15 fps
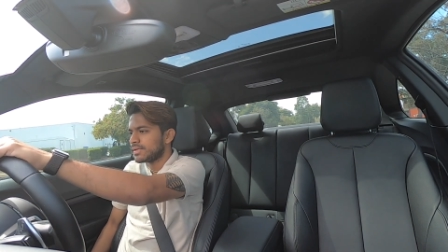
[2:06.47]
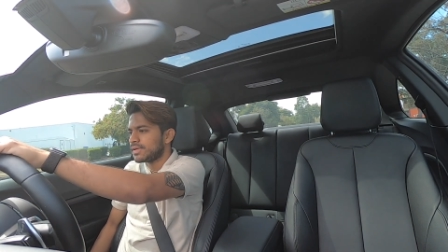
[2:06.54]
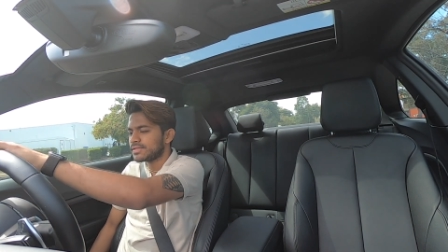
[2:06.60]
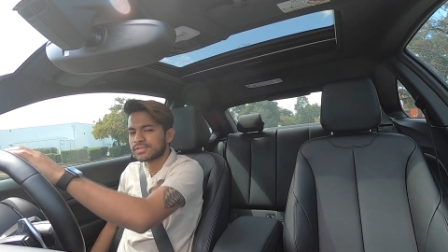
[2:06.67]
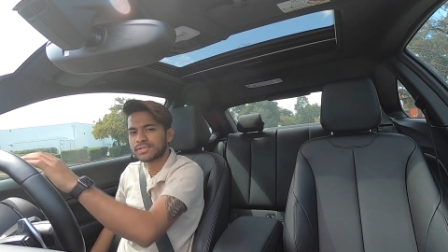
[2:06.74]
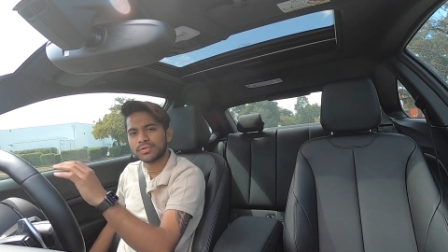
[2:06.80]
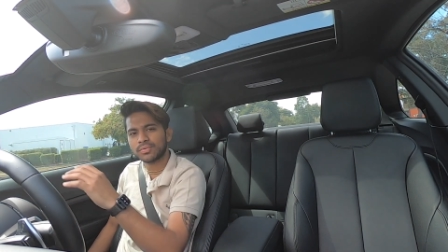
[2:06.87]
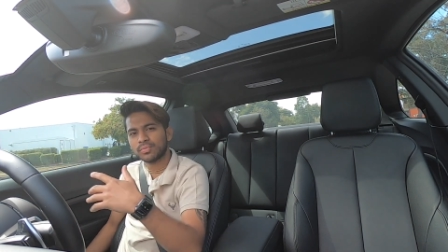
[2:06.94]

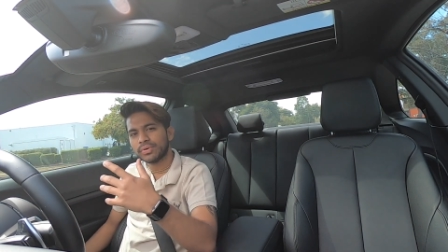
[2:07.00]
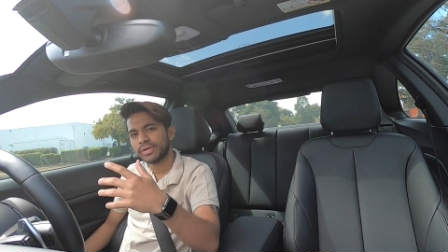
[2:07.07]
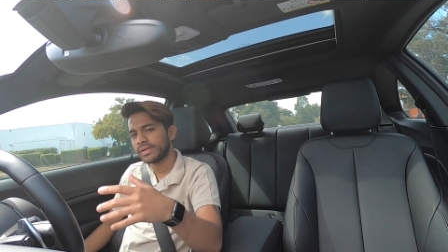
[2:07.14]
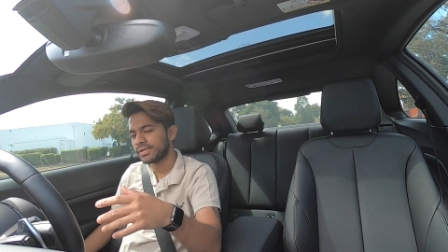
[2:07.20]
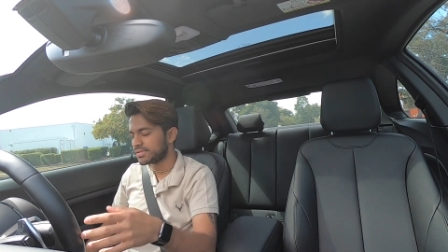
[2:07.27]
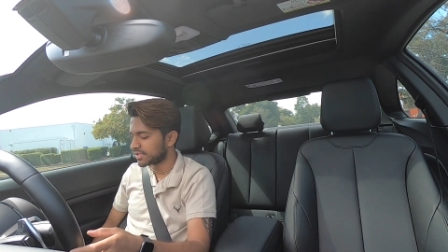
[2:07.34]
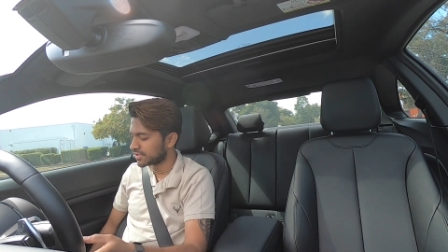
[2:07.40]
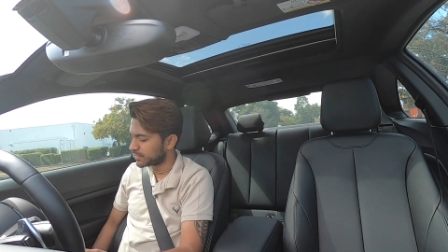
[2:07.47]
It's got a
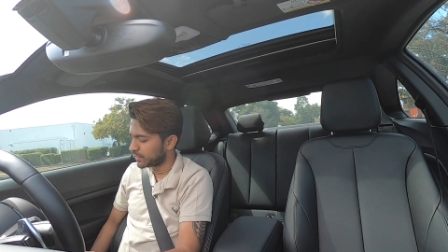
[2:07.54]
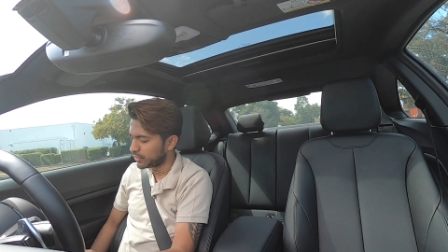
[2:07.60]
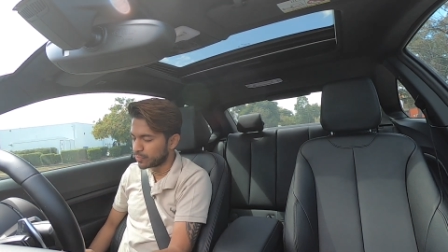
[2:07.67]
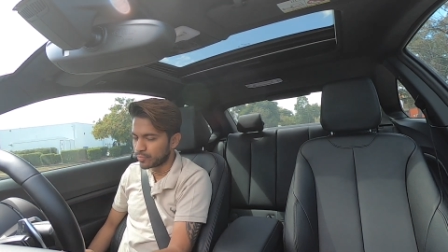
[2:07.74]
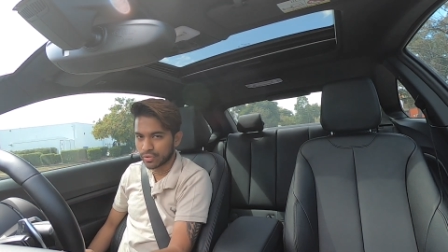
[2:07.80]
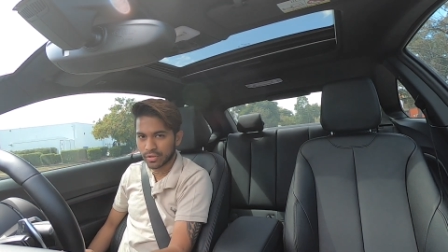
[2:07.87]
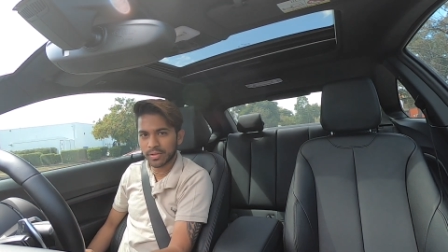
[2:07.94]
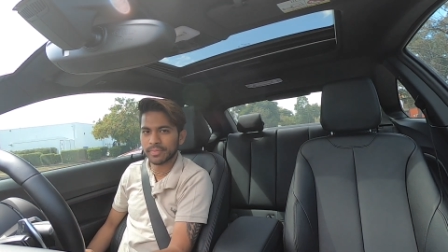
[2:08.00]
weird adjustment. You
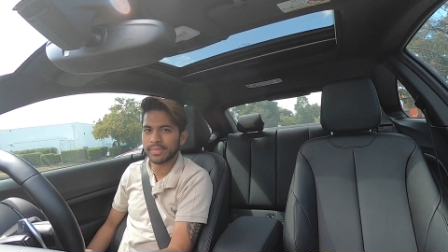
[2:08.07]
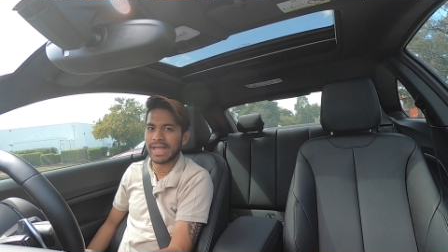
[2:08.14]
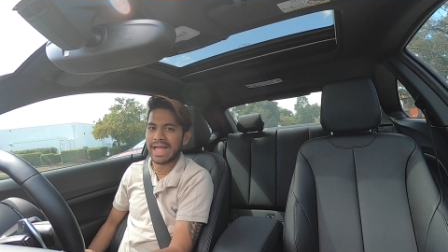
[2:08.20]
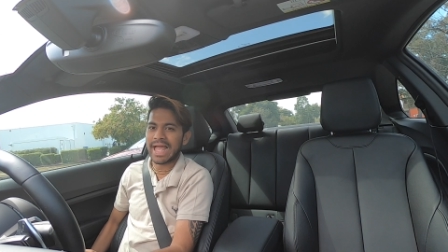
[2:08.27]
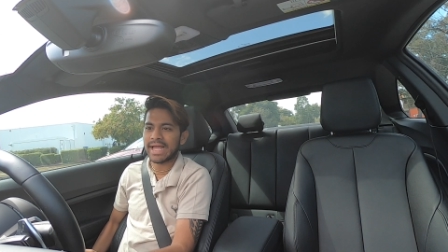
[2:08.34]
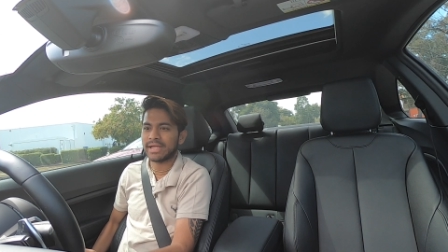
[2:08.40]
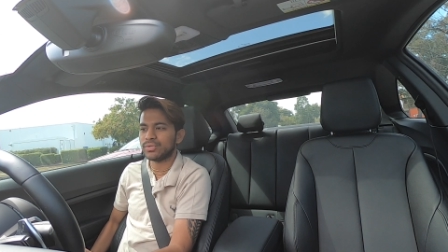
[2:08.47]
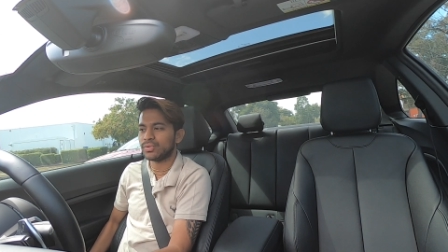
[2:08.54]
pull up the
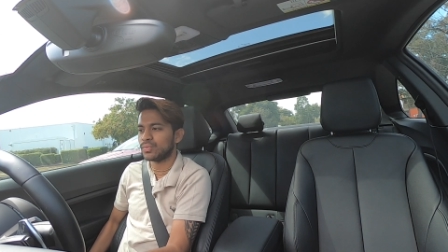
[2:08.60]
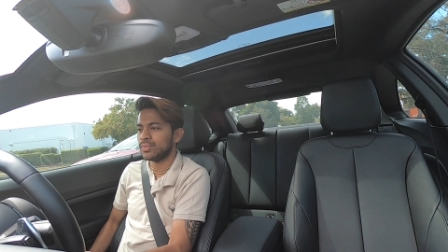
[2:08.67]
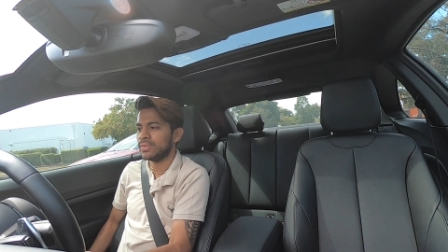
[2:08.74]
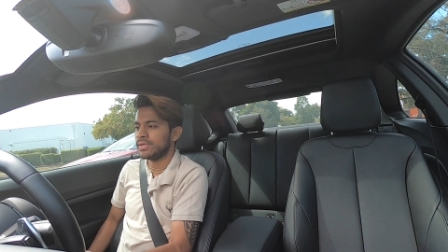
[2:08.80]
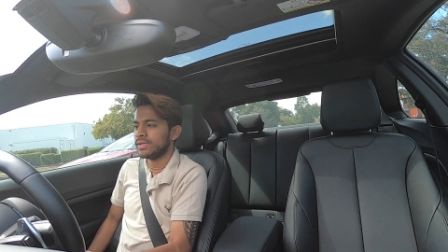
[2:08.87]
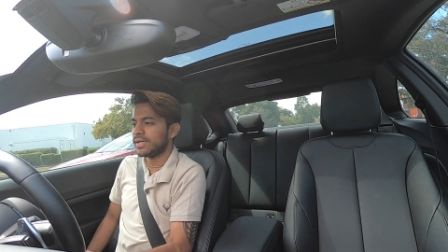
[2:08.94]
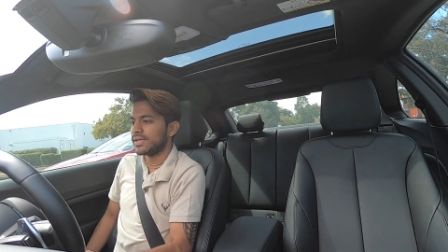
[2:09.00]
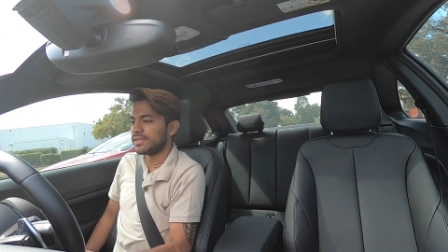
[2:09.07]
handle
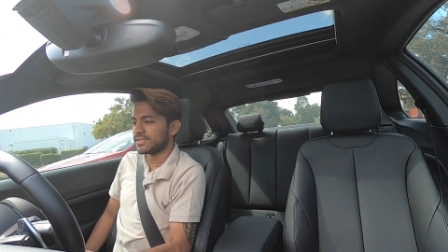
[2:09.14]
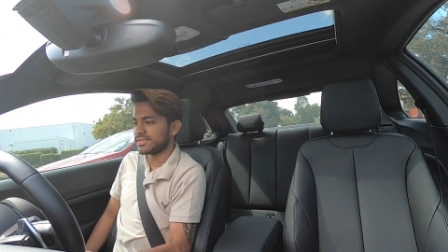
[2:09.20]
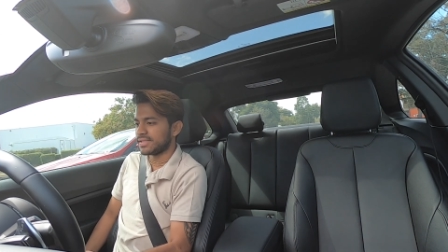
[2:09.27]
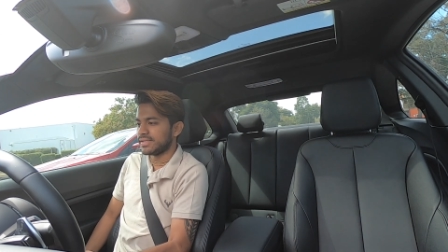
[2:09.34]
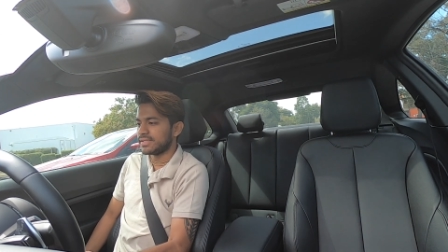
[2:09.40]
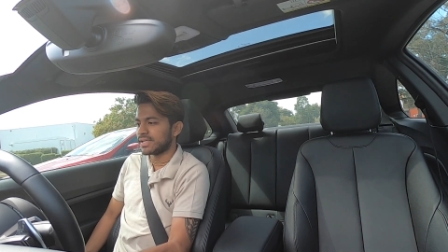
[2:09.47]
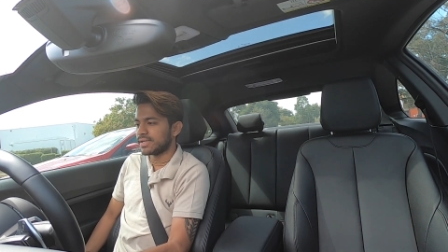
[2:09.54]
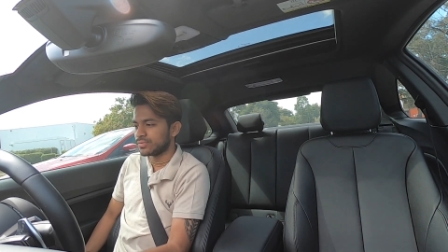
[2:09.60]
and the
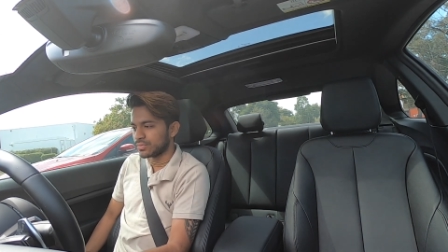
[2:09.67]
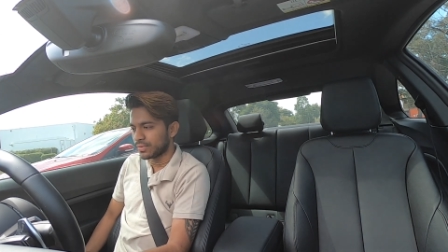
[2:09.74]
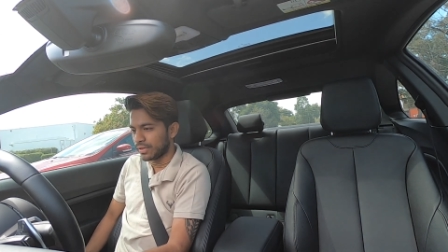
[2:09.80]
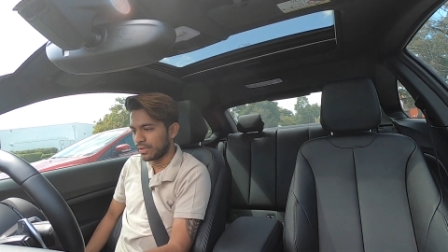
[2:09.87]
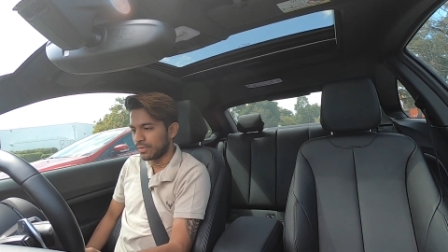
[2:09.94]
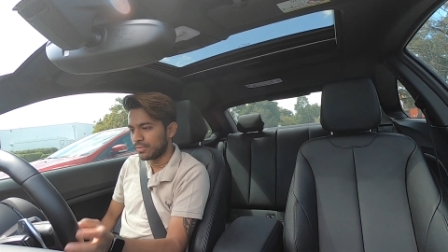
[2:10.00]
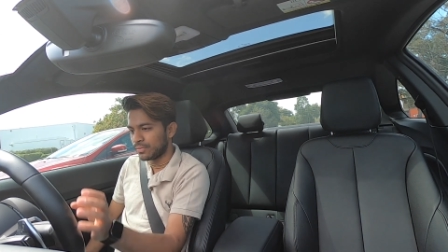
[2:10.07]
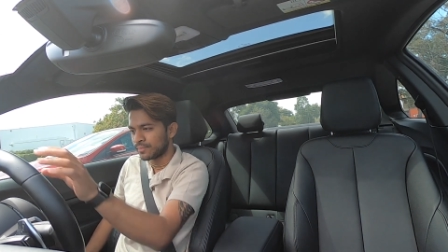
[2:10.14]
seat comes with
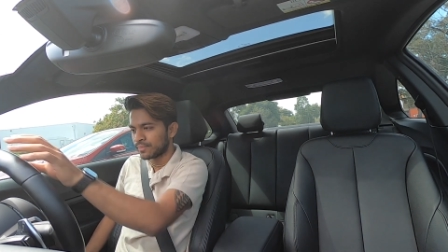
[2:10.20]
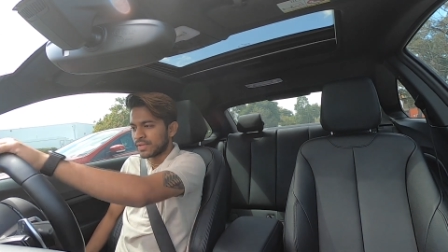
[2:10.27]
you.